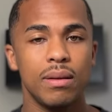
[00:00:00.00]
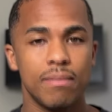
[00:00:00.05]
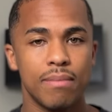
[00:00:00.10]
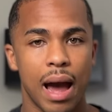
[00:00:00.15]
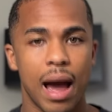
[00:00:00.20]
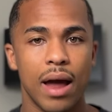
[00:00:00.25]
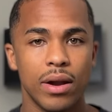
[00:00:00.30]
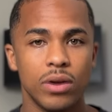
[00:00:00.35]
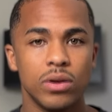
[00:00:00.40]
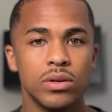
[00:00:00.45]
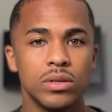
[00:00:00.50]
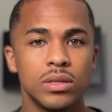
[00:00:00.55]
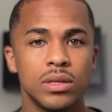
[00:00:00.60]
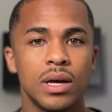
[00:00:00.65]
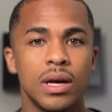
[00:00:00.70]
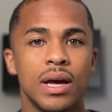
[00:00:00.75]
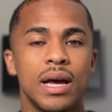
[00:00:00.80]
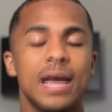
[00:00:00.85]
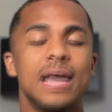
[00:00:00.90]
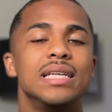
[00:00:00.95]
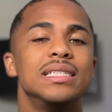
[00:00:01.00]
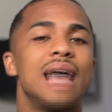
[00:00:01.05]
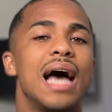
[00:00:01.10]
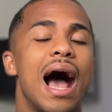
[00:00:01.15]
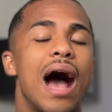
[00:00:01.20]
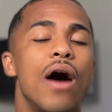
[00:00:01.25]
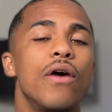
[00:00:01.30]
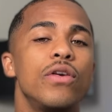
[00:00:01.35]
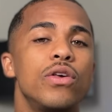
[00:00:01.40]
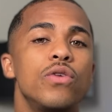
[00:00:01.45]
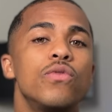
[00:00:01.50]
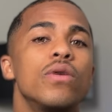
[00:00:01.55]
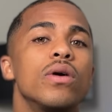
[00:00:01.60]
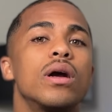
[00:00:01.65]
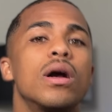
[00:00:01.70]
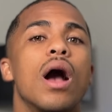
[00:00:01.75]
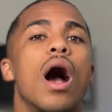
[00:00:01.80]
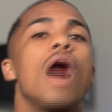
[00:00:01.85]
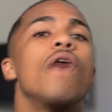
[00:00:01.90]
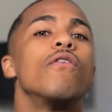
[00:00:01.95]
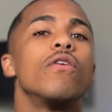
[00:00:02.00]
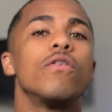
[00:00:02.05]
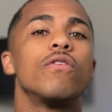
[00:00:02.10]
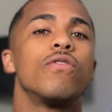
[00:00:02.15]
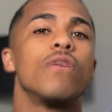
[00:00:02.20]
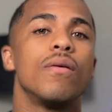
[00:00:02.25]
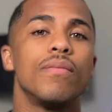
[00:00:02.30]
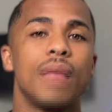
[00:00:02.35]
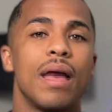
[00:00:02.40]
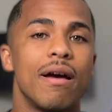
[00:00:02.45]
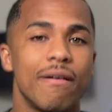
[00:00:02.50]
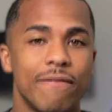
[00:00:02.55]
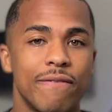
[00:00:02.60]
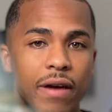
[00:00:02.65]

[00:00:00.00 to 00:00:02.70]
matters is how you recover from that